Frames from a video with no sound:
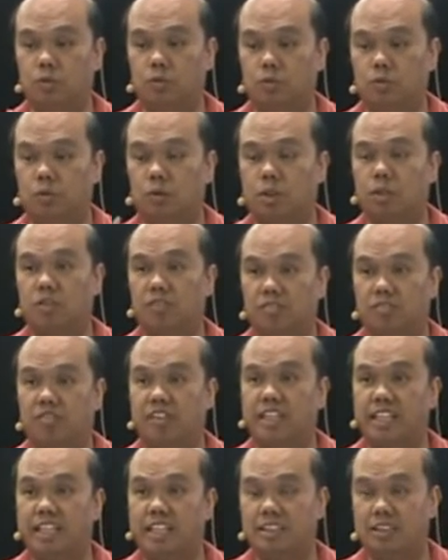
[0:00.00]
what sort of
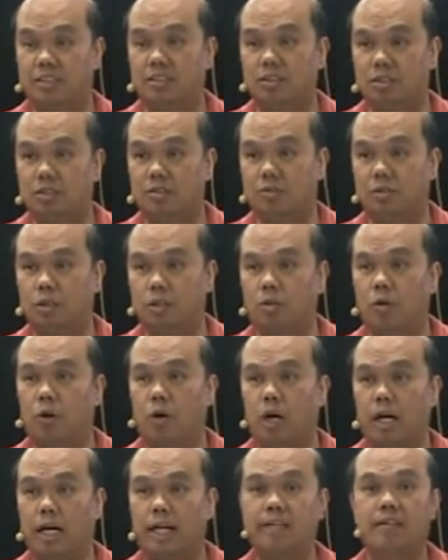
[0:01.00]
thinning you
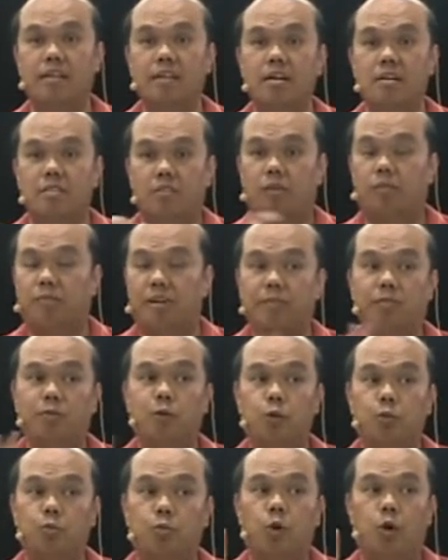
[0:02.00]
require for people
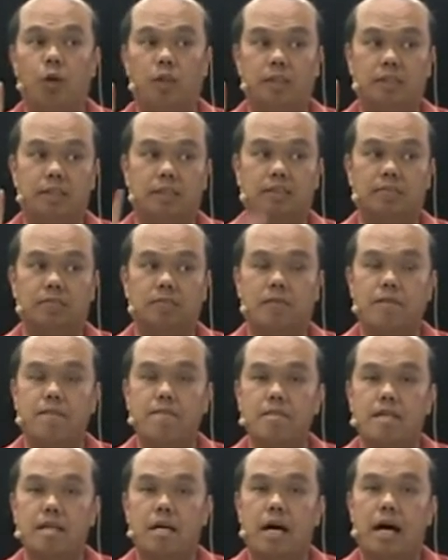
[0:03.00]
who want
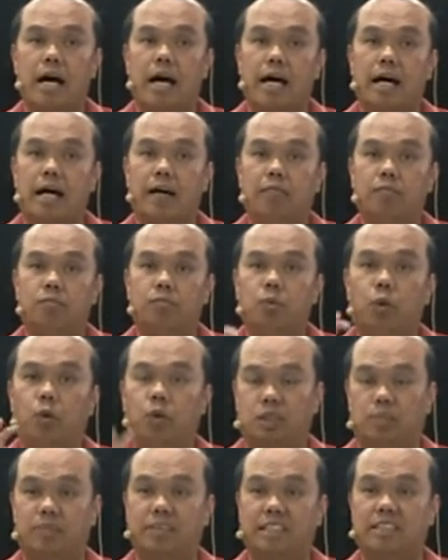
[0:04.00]

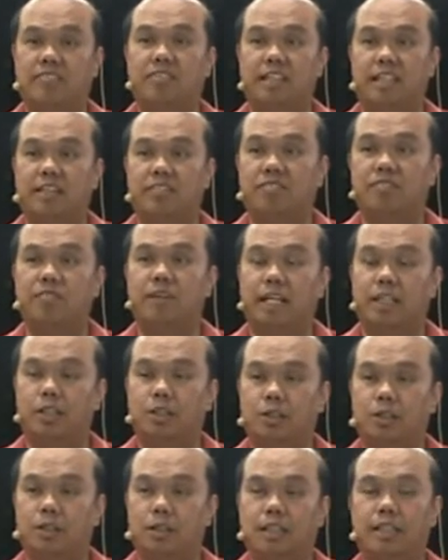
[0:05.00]
more specific
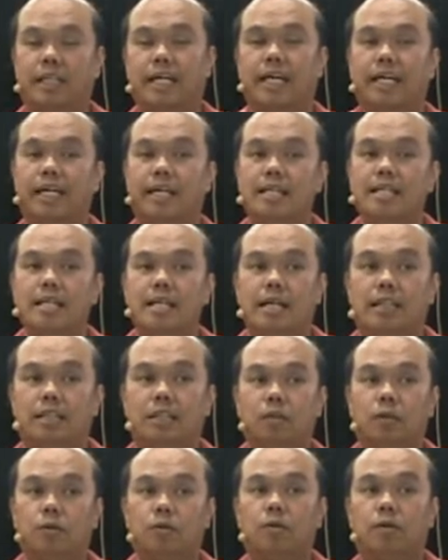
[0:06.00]
information. Okay,
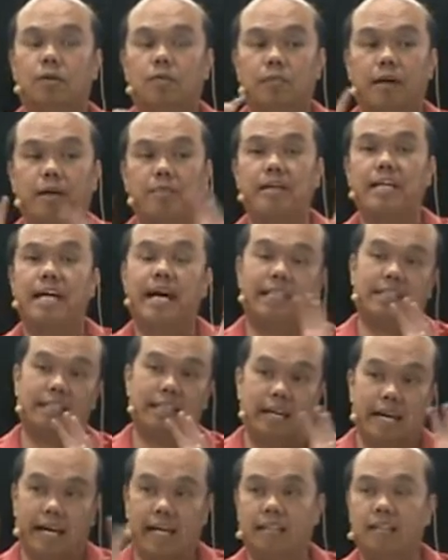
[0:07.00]
so maybe at the
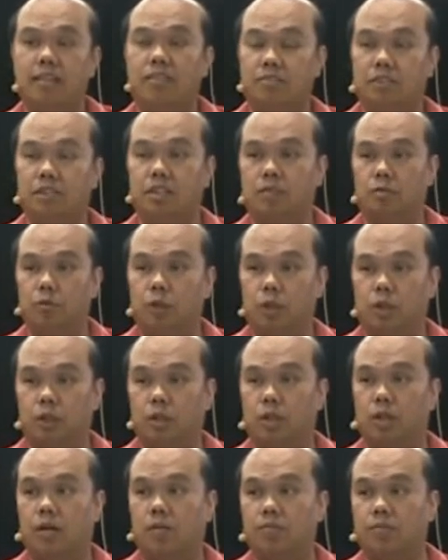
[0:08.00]
end of the
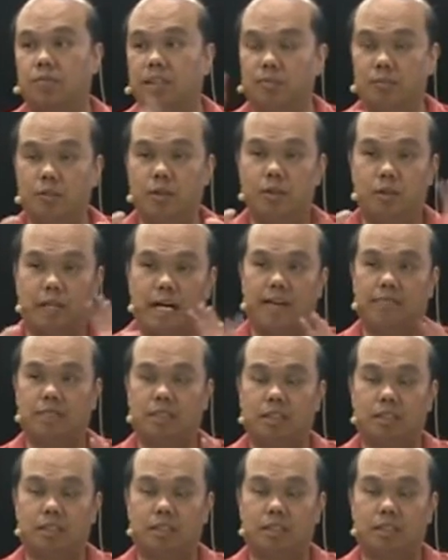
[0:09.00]
workshop, people who have